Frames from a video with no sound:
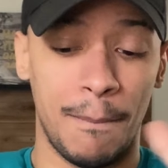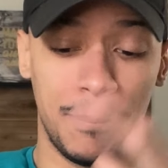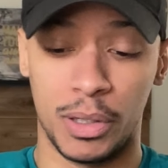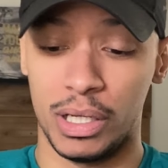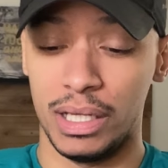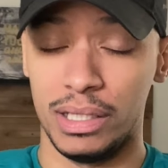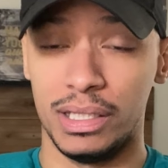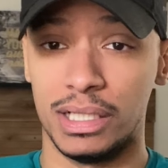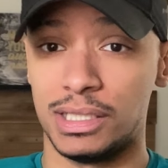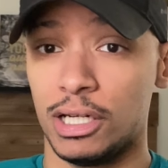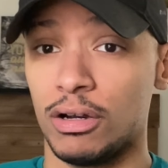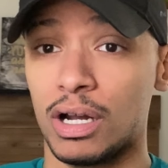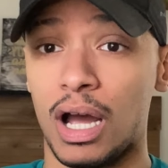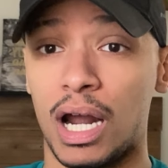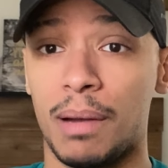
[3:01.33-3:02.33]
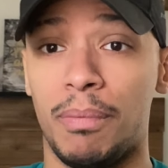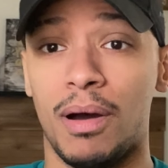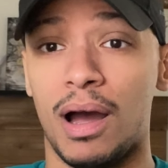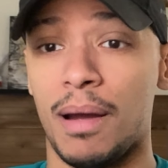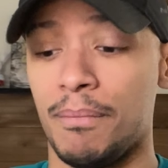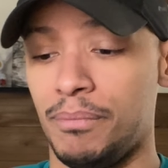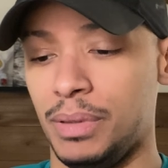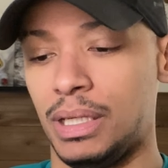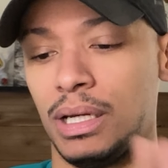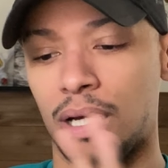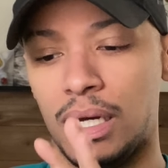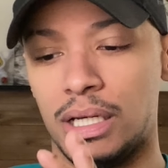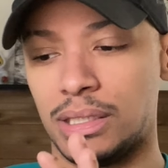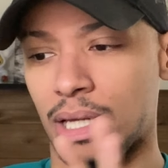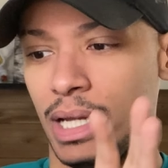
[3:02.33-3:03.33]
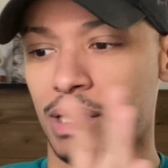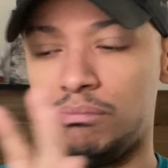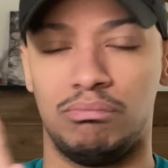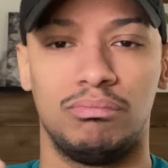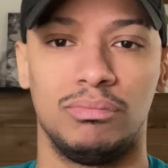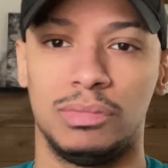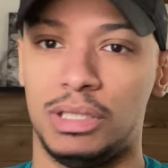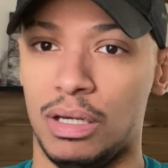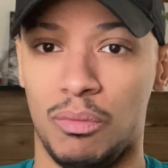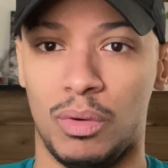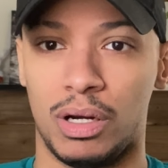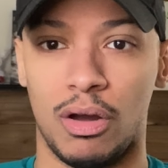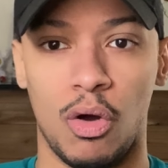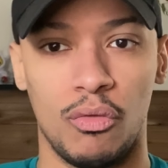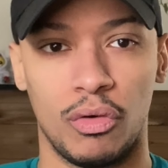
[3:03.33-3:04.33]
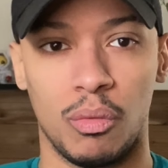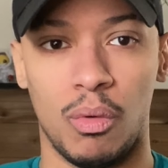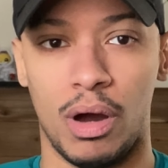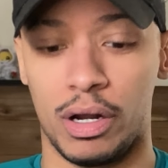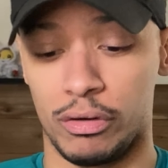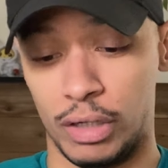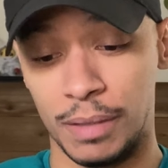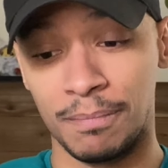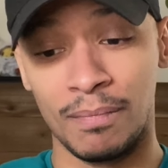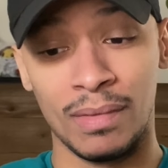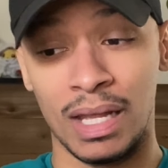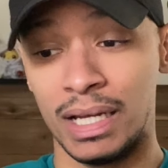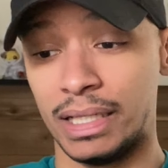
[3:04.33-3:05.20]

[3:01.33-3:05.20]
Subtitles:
Put it in this terracotta pot because I didn't want to overwater it.